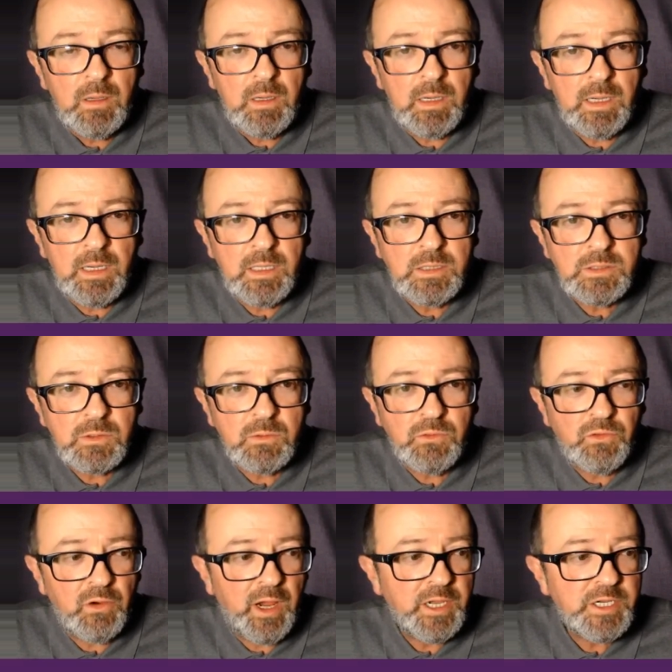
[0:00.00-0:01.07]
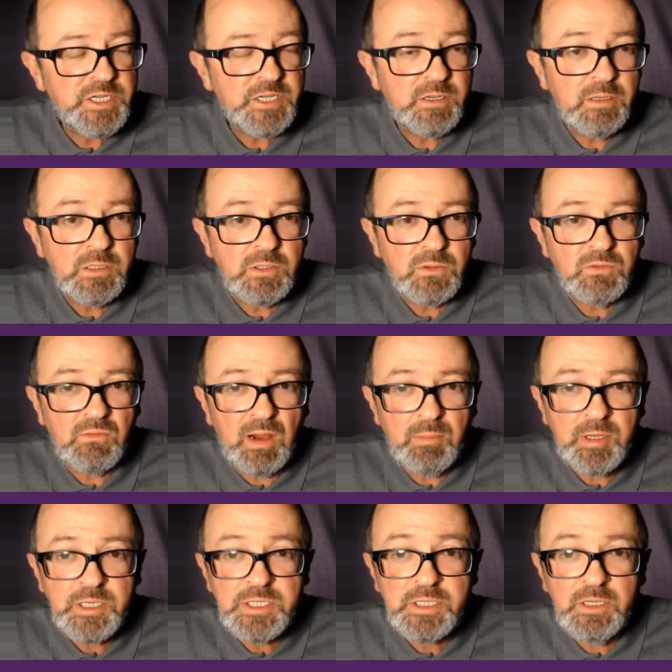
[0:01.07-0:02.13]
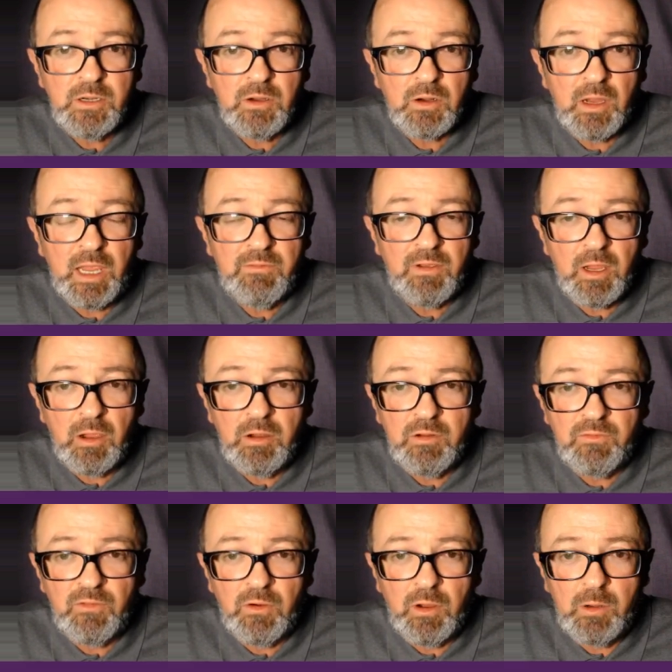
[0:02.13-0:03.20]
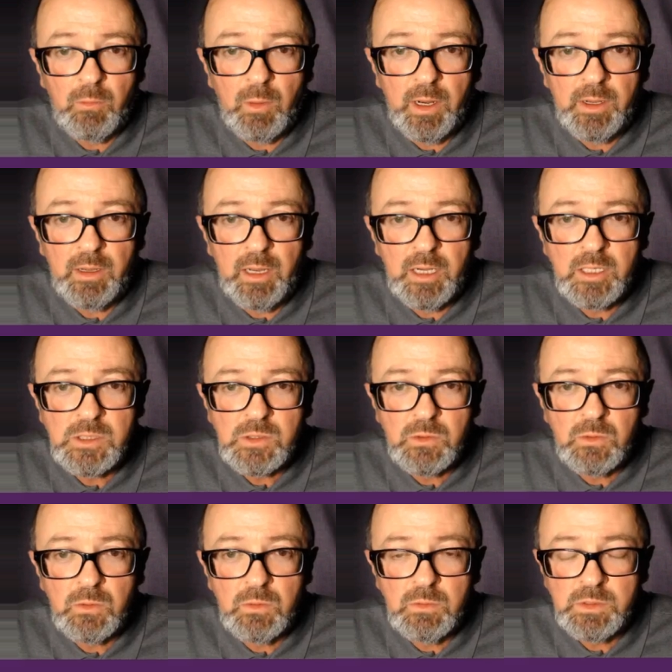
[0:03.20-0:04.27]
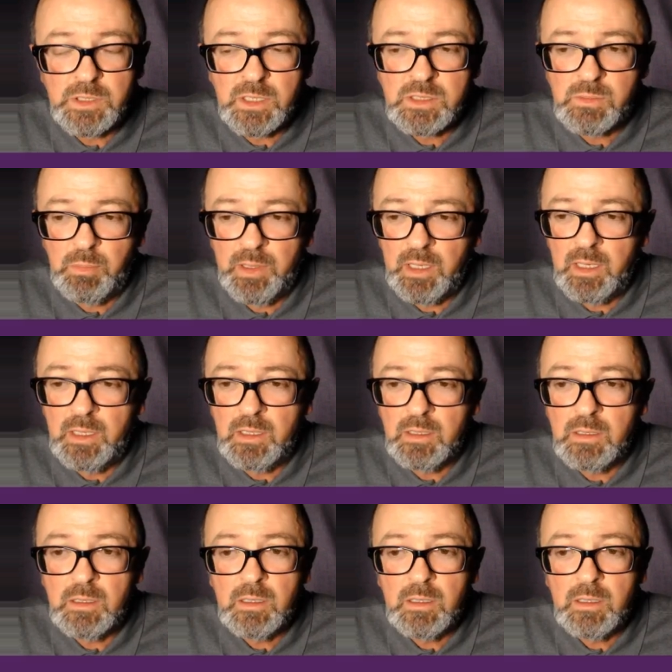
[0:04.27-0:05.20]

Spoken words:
It's all trash, it's all rubbish, you're not ever going to find one, and it's all just been